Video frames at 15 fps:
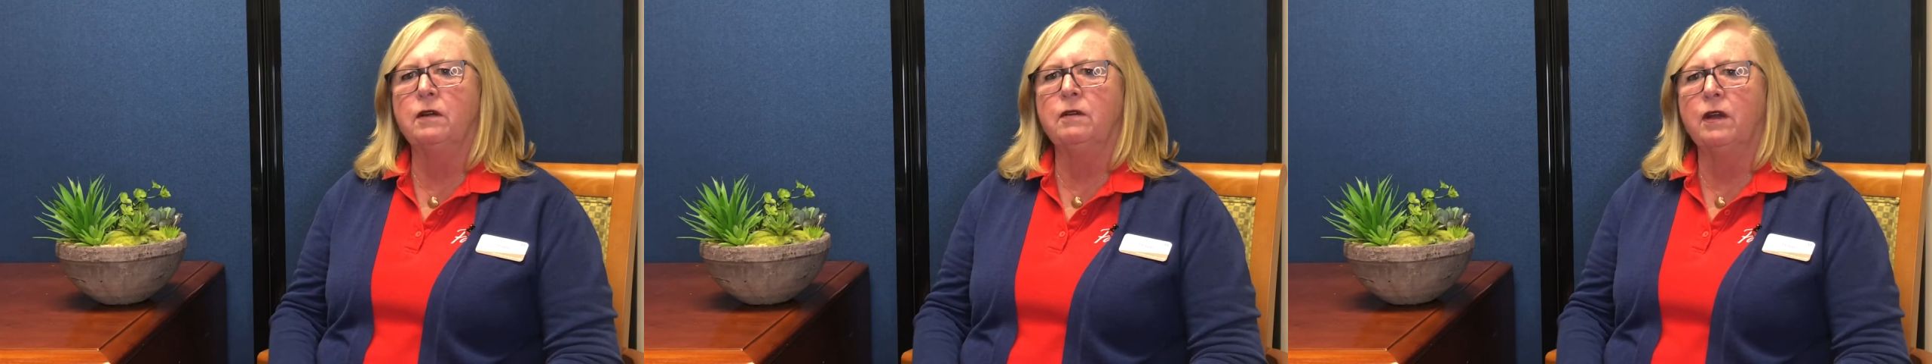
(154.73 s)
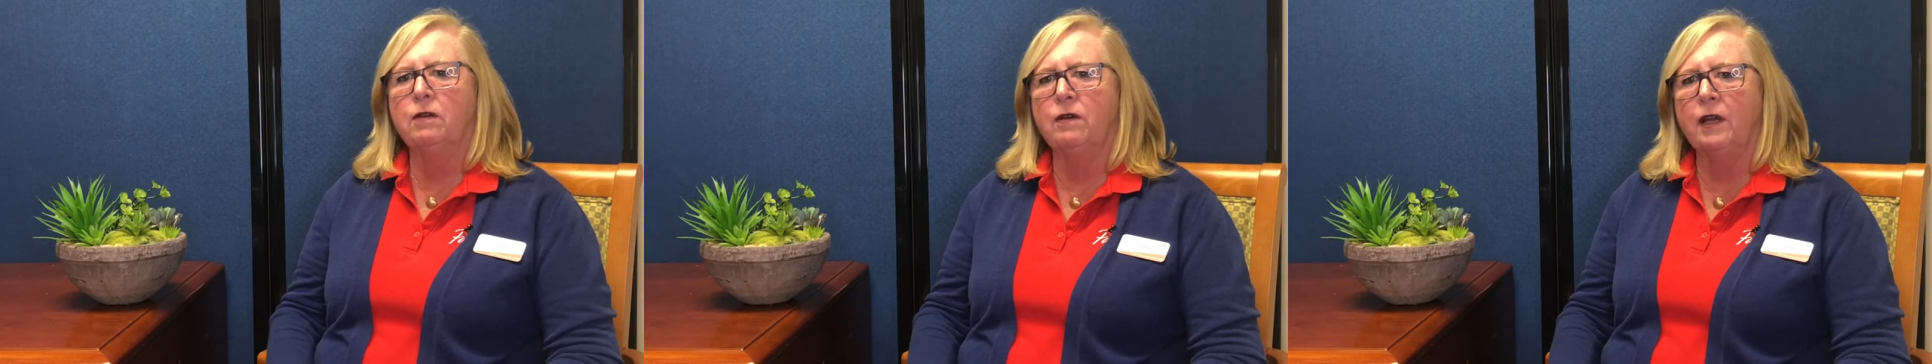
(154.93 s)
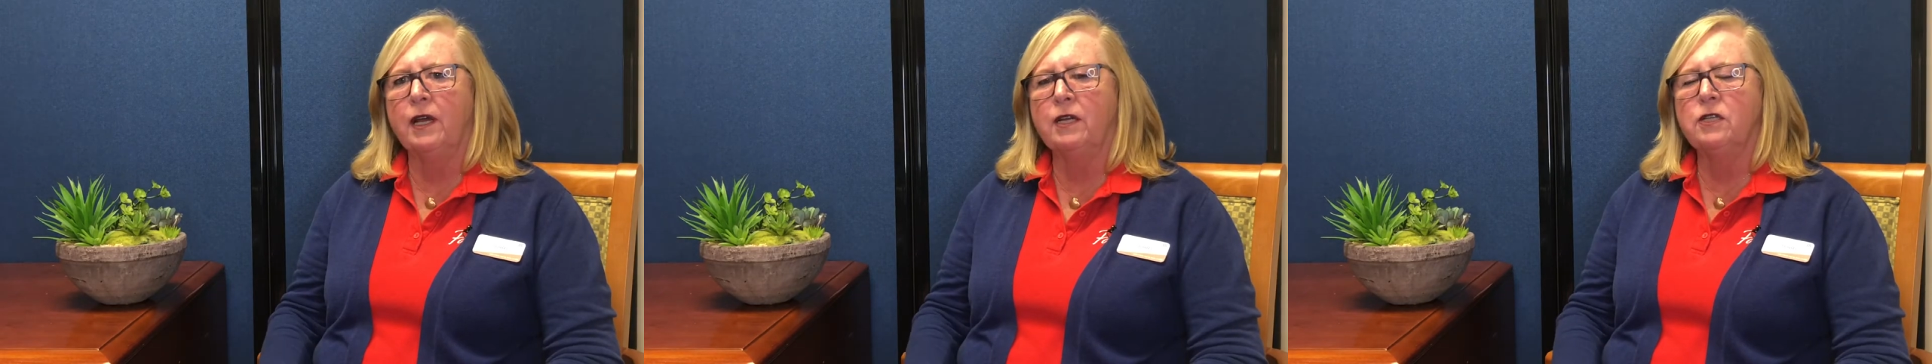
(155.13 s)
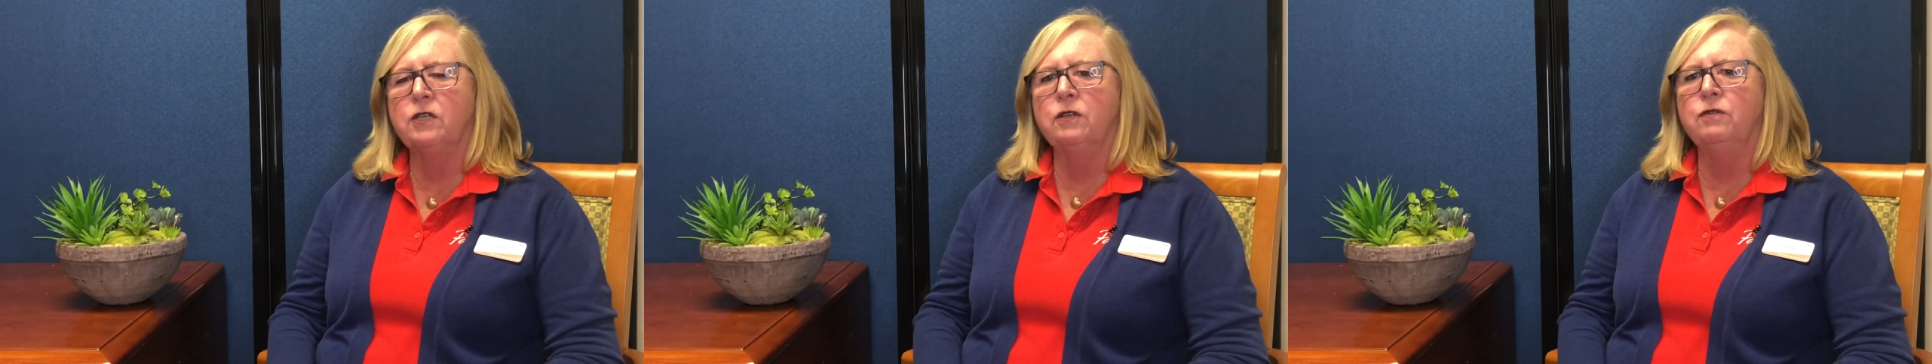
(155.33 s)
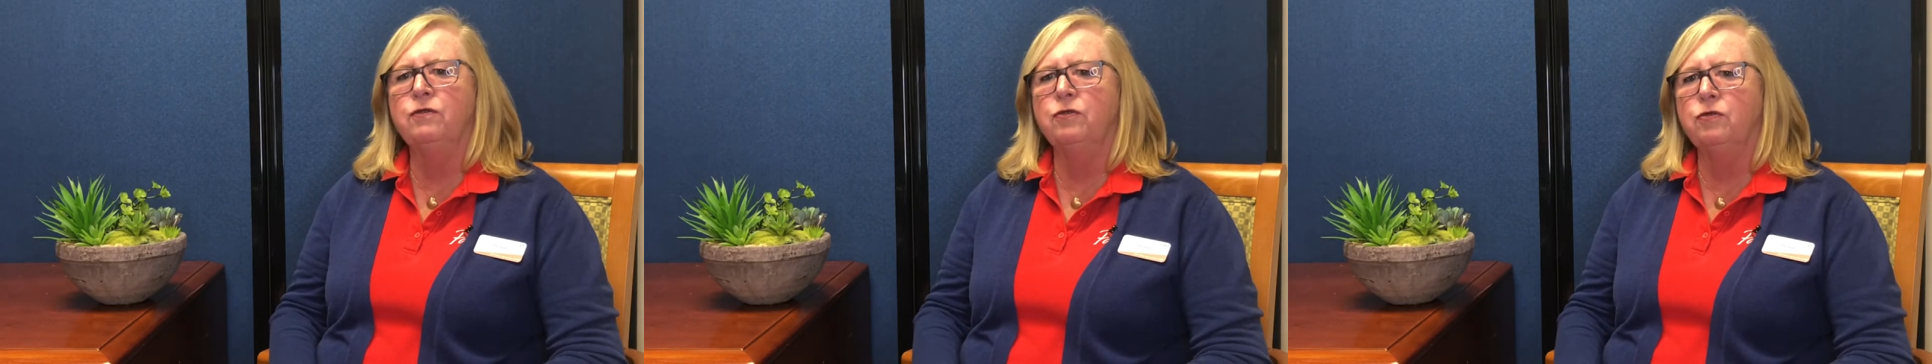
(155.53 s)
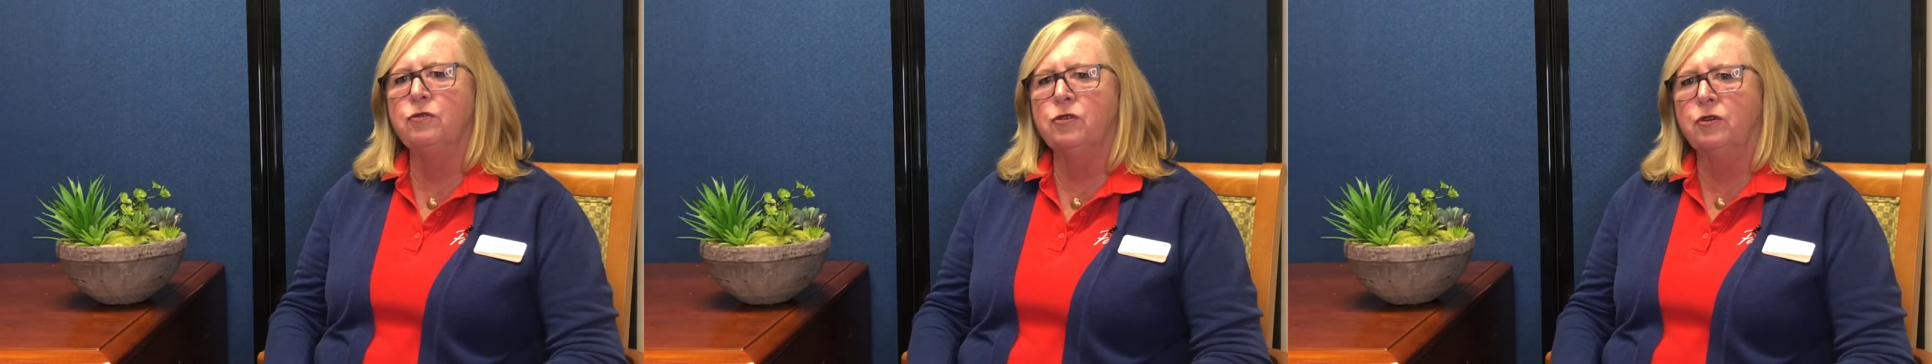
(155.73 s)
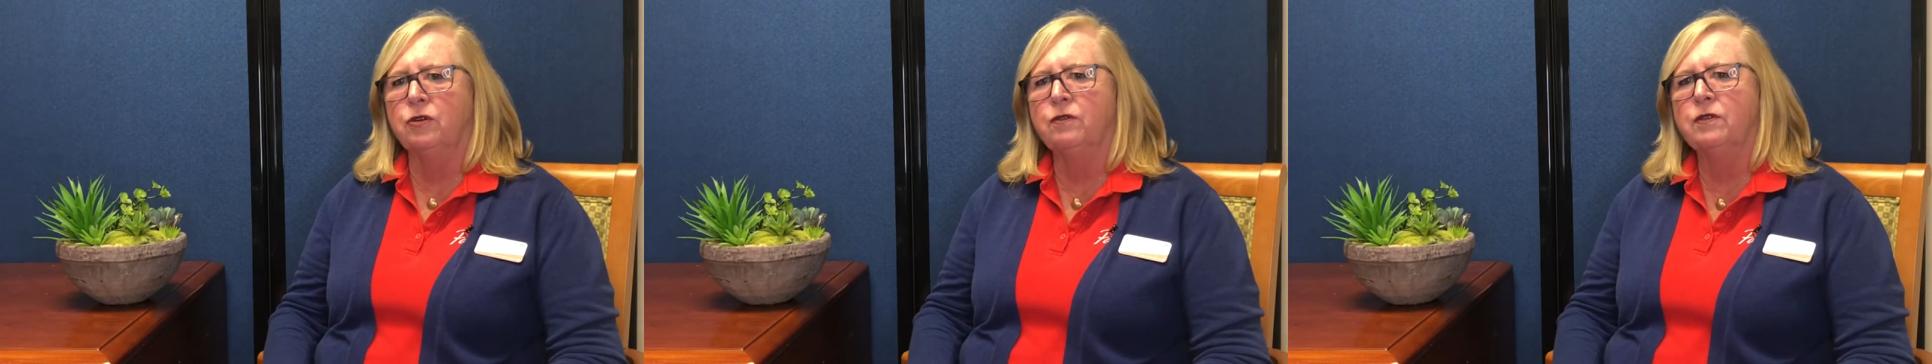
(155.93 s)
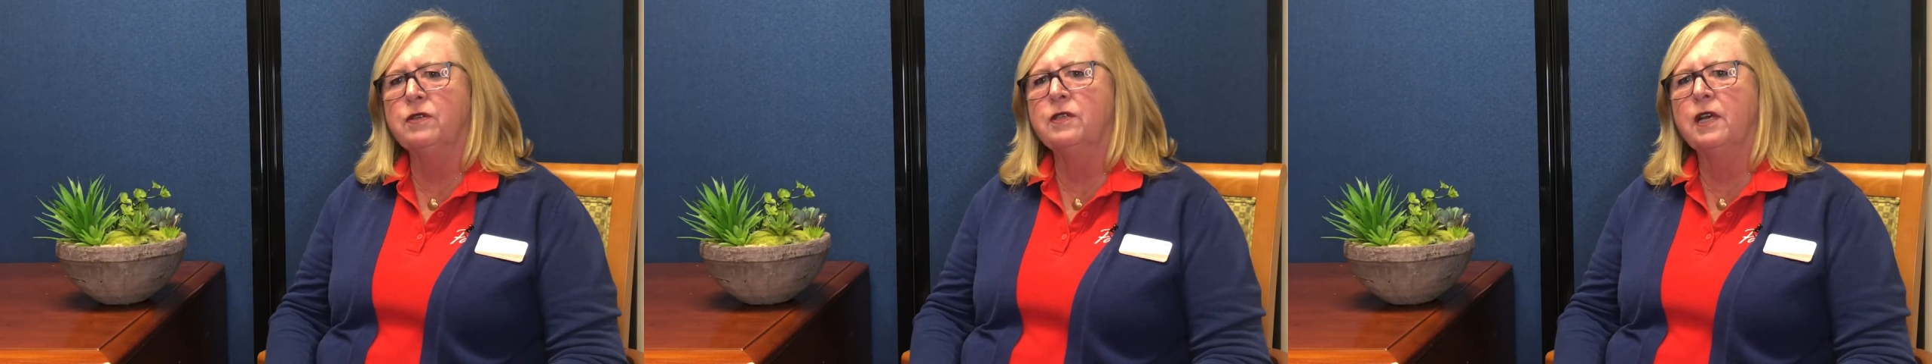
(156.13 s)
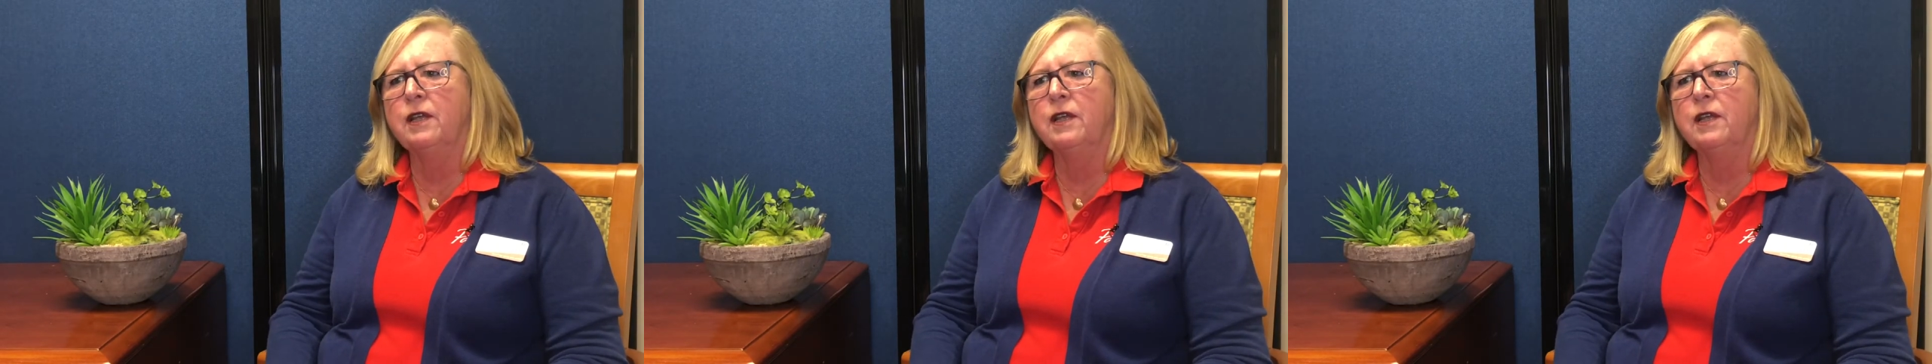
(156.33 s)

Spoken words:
recreation, food service,